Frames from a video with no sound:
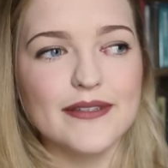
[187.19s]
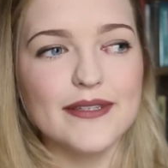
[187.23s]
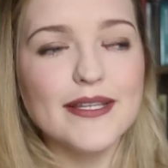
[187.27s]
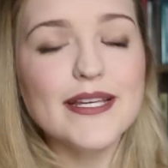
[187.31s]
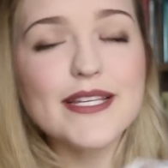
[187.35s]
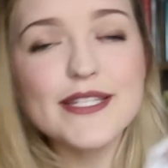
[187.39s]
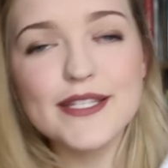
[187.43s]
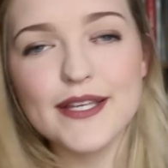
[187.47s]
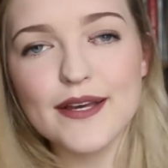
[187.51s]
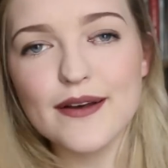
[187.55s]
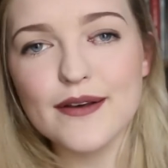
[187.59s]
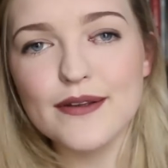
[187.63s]

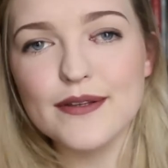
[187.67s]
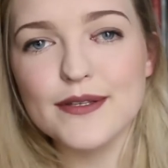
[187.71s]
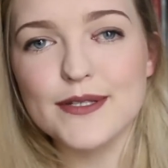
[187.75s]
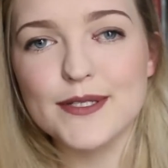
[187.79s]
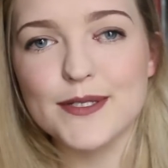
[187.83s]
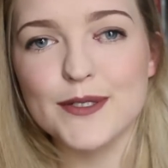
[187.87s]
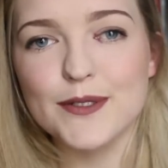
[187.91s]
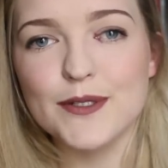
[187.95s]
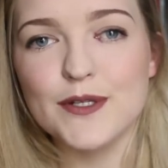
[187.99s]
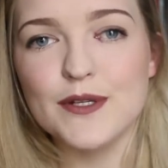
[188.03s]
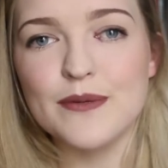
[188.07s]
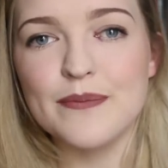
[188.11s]
these
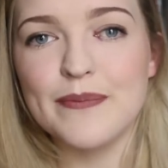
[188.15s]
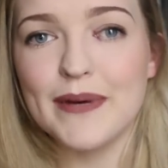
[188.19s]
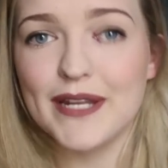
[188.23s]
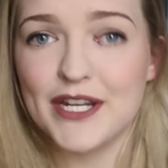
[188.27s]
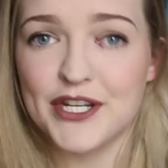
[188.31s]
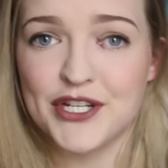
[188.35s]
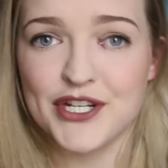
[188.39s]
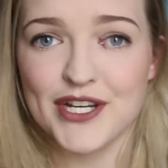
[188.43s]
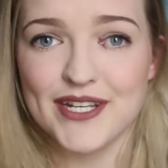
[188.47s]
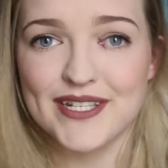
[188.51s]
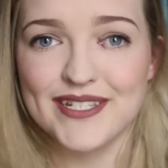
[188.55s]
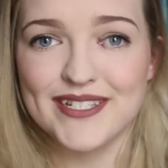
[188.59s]
girls do
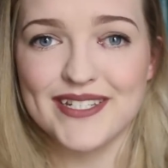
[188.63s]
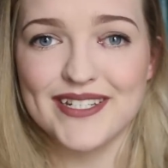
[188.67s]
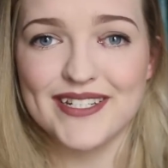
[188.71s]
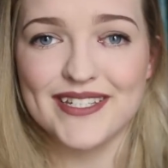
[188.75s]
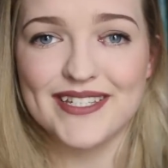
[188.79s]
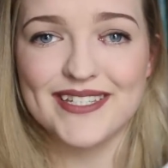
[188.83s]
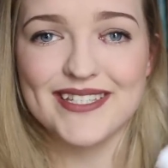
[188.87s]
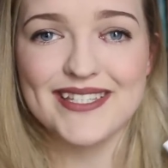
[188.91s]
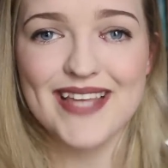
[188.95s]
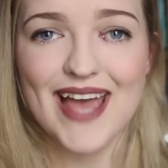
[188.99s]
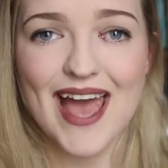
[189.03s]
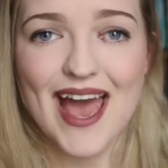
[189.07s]
better
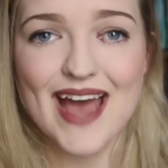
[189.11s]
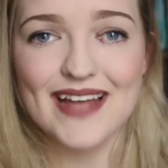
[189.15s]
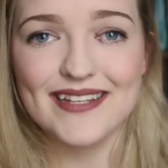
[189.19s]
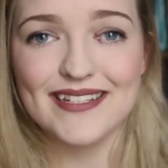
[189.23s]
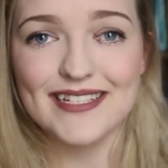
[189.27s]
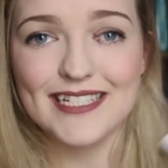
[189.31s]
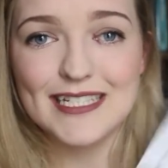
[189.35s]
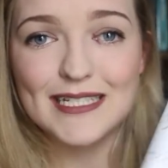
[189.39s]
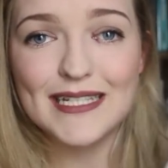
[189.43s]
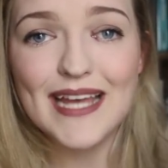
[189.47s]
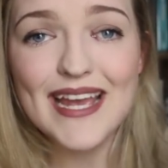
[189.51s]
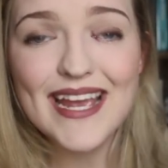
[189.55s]
justice
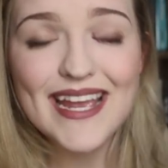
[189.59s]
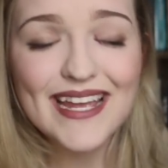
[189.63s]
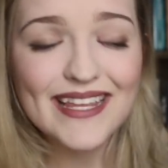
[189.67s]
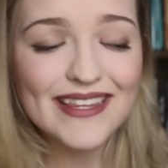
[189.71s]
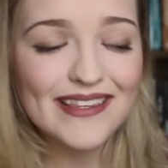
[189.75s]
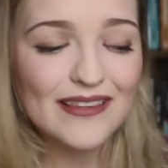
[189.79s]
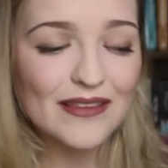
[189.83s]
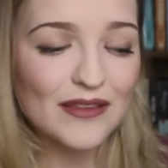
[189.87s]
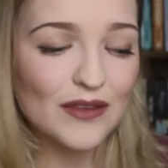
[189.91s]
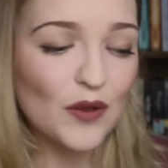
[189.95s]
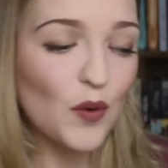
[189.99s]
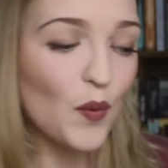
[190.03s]
at
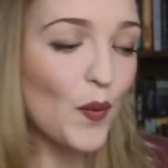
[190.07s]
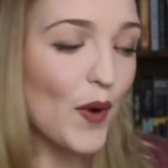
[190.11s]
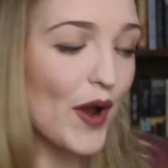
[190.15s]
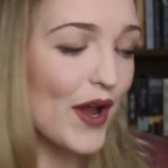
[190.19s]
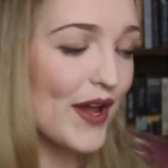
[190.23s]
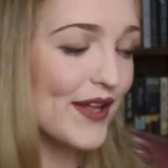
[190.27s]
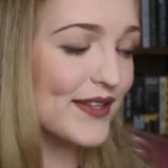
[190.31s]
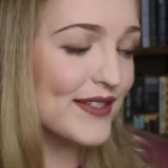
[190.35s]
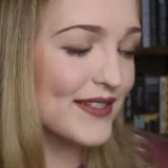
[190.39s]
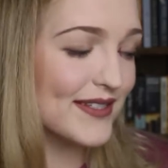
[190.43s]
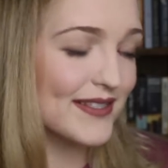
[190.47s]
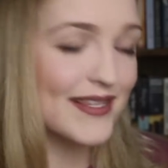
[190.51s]
saying the
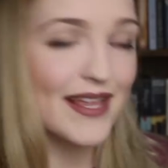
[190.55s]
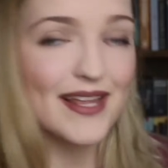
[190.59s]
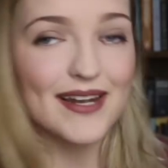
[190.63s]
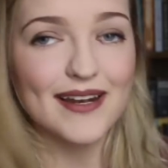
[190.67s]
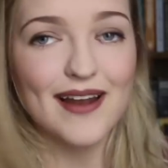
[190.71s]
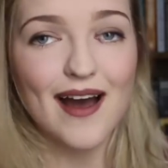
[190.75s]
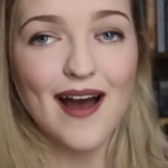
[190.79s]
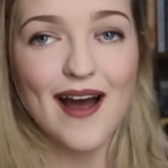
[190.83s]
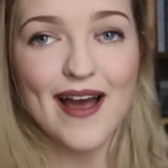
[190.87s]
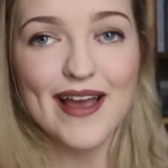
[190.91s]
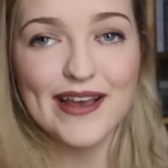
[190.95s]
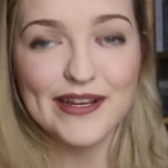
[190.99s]
words
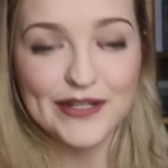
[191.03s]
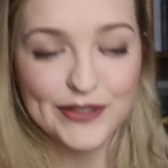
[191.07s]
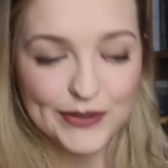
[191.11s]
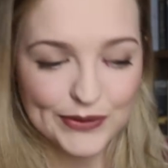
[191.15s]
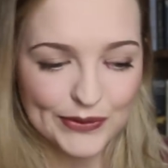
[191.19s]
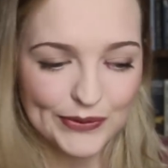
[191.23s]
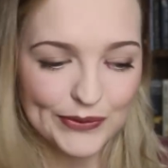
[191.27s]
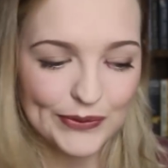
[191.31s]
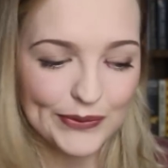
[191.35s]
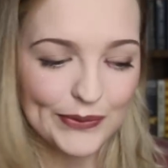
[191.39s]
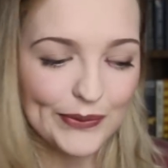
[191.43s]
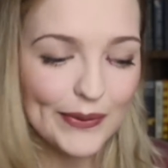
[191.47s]
than I
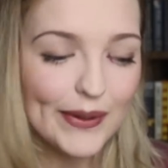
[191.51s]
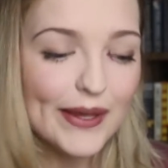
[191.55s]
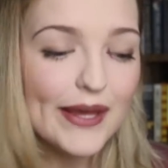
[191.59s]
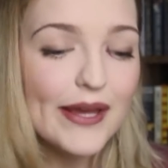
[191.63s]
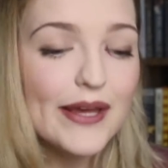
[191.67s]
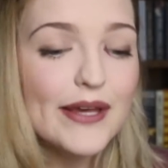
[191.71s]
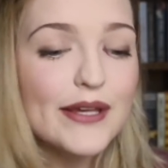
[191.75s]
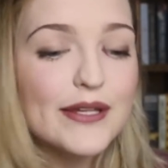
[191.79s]
do.